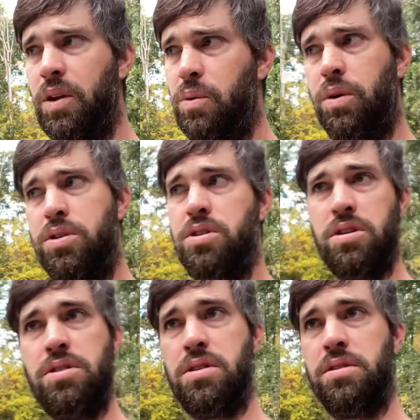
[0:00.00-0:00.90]
we'll
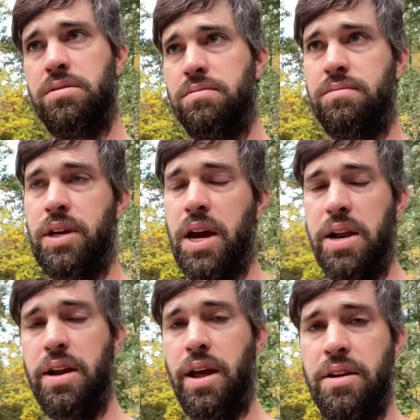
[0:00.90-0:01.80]
just gut
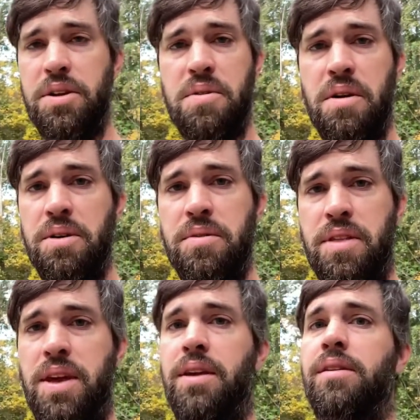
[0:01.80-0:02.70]
it and do our own
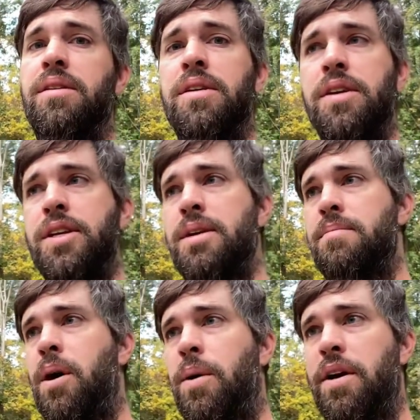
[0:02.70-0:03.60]
thing.
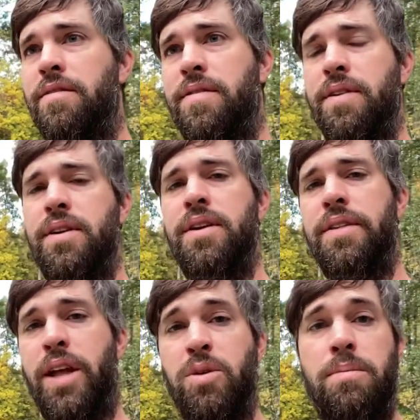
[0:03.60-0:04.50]
My wife,
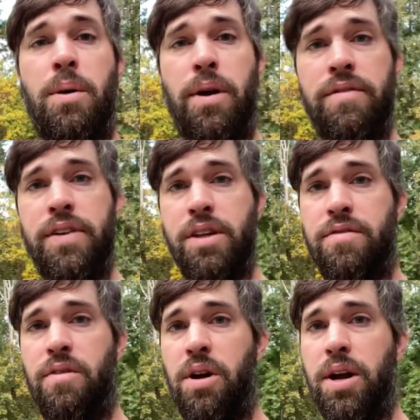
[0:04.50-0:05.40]
that's what my wife does
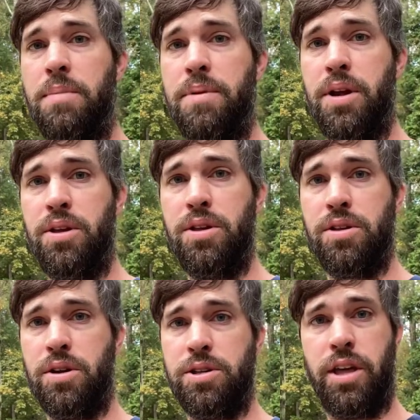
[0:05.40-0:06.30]
for our company. She's
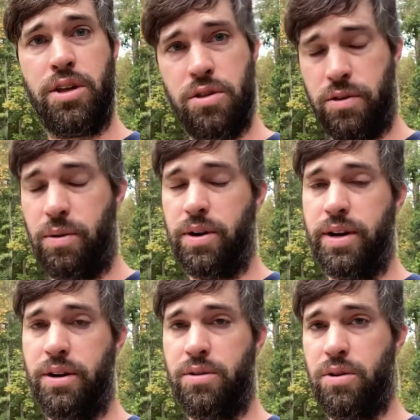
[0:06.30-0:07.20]
our selections
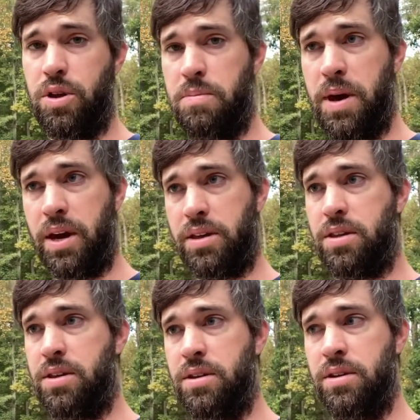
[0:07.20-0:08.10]
coordinator, so she
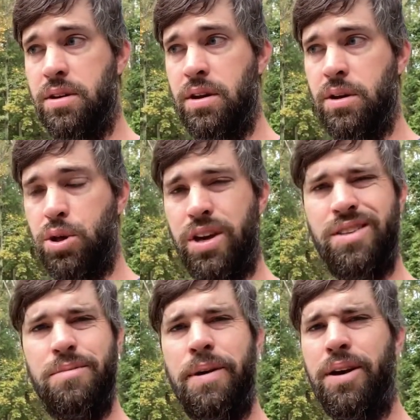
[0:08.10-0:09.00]
picks, she gets
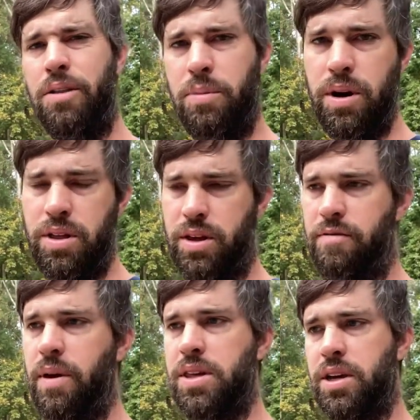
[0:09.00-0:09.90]
to pick all the pretty stuff
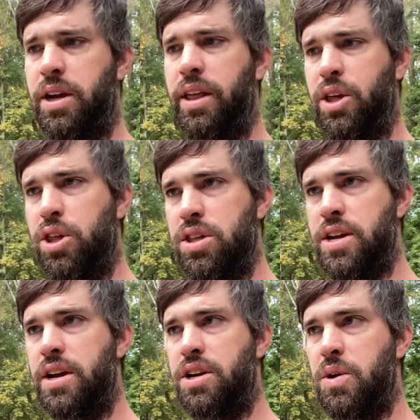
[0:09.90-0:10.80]
basically. Like she's
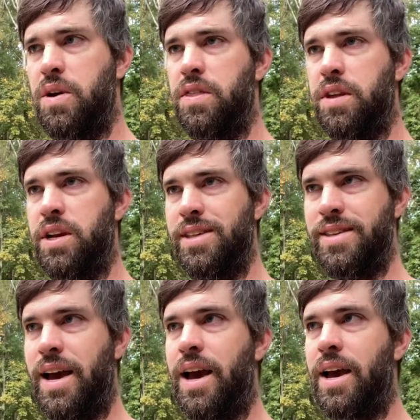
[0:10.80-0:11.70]
not doing the
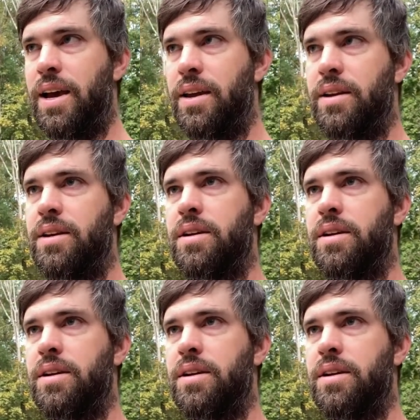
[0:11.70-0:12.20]
design,